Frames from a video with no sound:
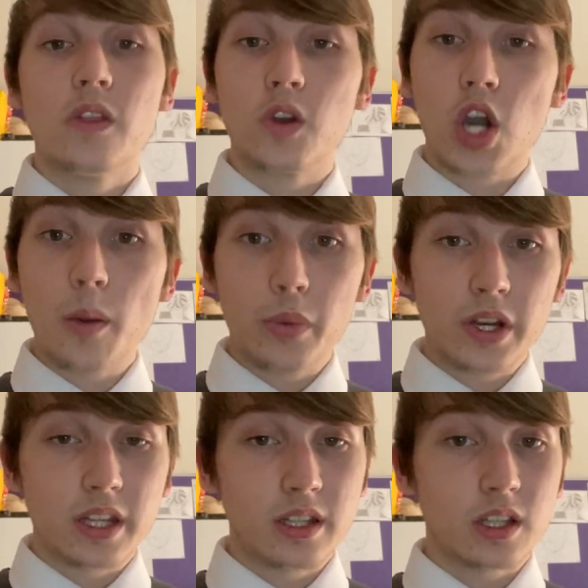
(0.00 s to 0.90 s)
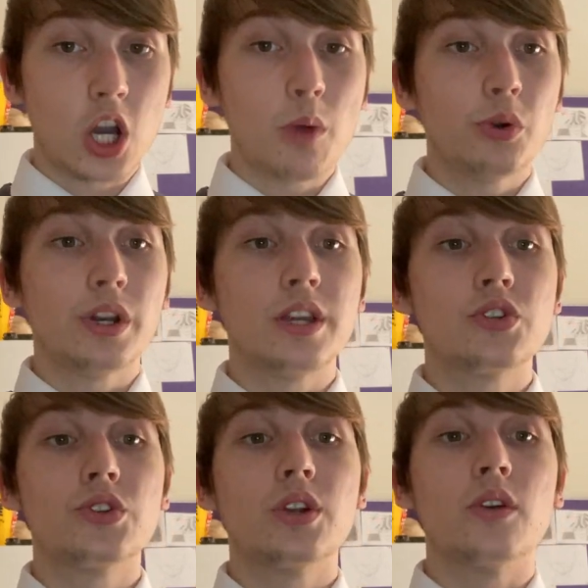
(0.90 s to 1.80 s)
the
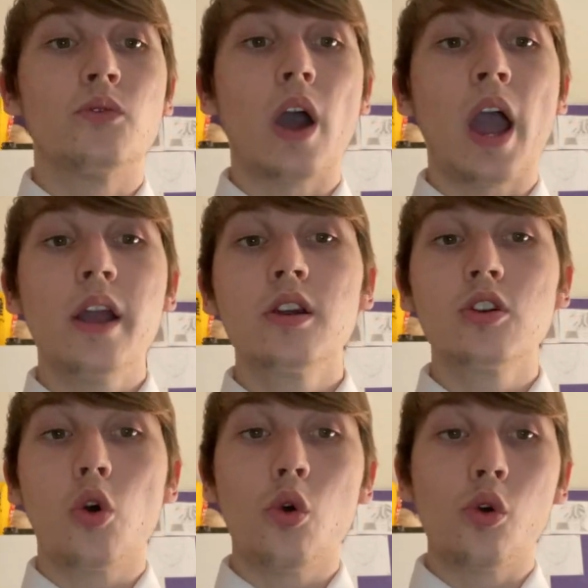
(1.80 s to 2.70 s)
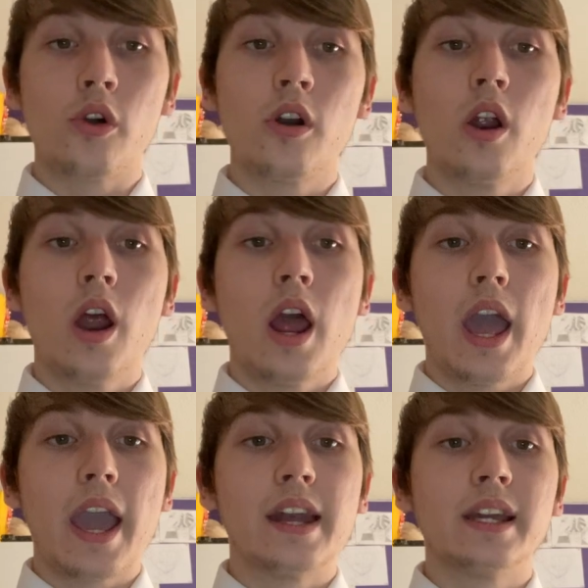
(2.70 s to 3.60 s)
combination of iron core
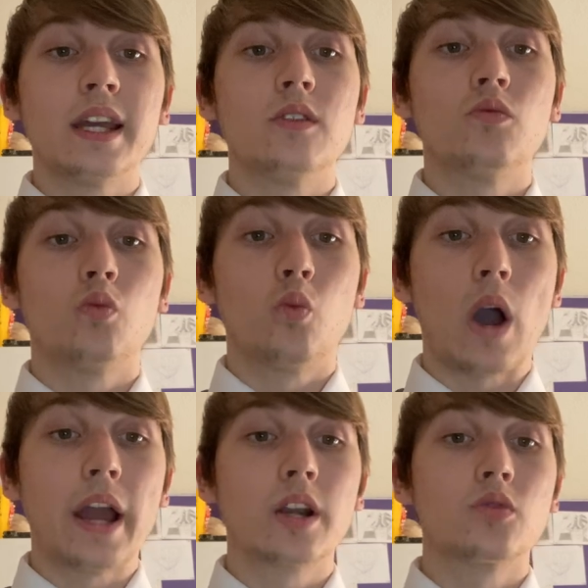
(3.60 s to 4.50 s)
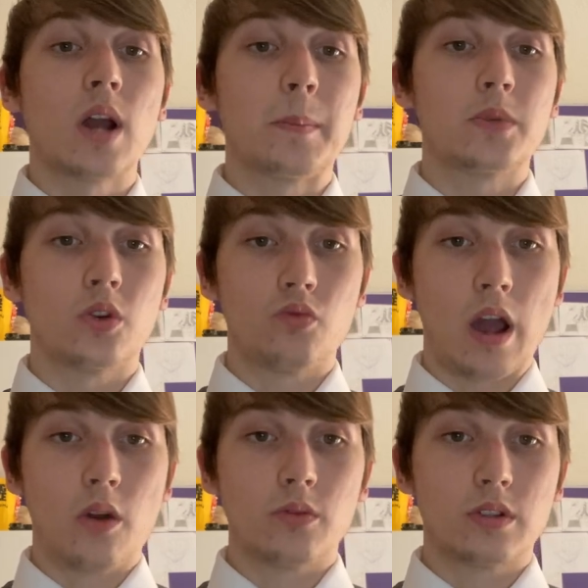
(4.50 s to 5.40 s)
and a wire wrapped
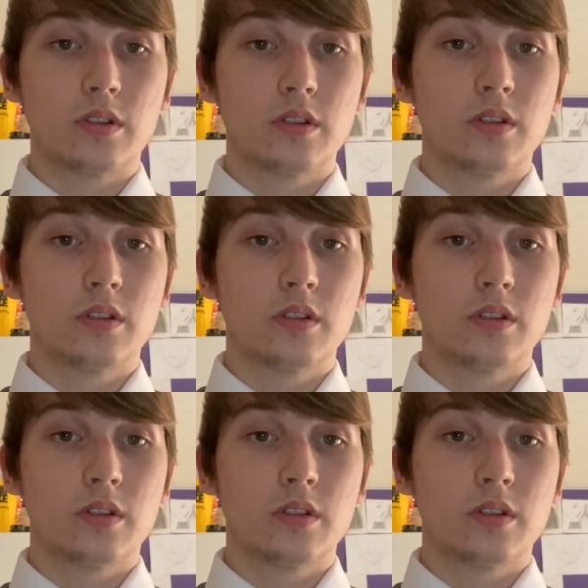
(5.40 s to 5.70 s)
around.